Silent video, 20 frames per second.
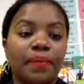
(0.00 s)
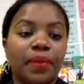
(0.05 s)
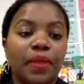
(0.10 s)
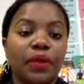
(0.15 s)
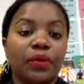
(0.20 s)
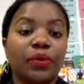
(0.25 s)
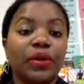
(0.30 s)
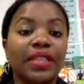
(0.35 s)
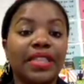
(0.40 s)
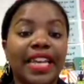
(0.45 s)

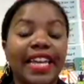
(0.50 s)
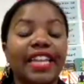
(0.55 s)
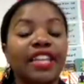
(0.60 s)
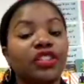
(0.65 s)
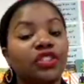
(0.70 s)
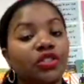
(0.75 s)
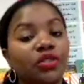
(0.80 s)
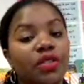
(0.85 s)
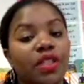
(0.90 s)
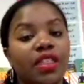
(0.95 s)

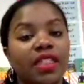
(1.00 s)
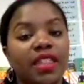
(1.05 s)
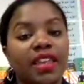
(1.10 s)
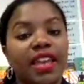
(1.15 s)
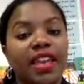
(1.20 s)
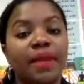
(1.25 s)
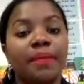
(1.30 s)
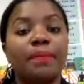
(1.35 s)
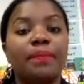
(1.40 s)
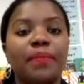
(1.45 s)
related to the
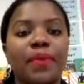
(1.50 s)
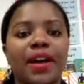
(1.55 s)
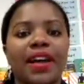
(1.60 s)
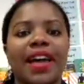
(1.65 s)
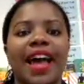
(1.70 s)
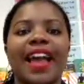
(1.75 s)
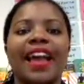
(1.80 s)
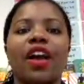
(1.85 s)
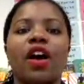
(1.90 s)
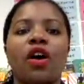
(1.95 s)
theme, but I